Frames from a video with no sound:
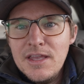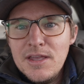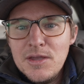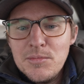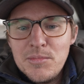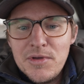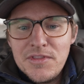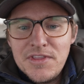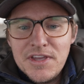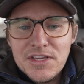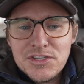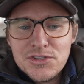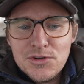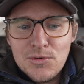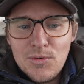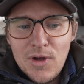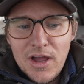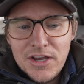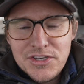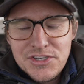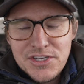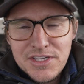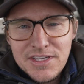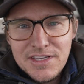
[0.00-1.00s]
But thanks for
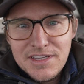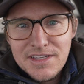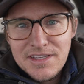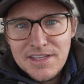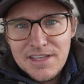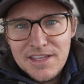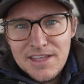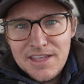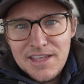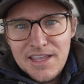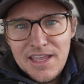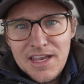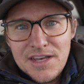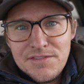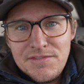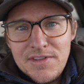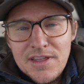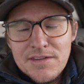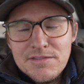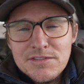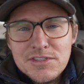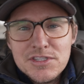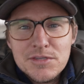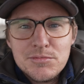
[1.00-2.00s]
watching, and if
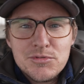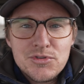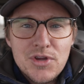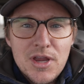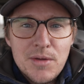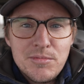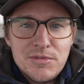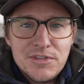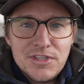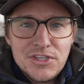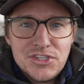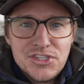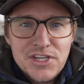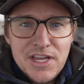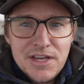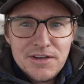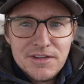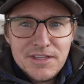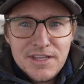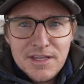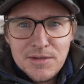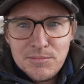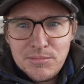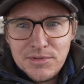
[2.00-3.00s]
you haven't subscribed to the
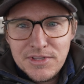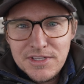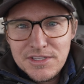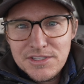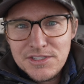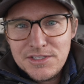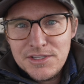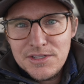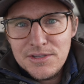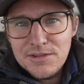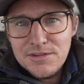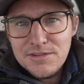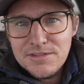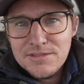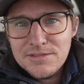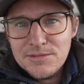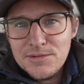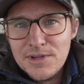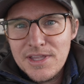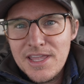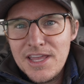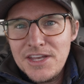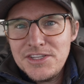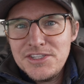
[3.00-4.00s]
channel yet, please do.
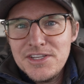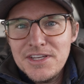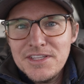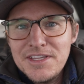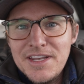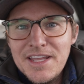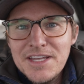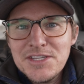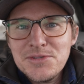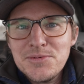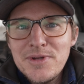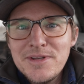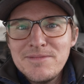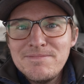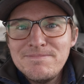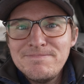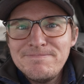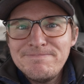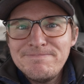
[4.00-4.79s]
We'll catch you on the next one.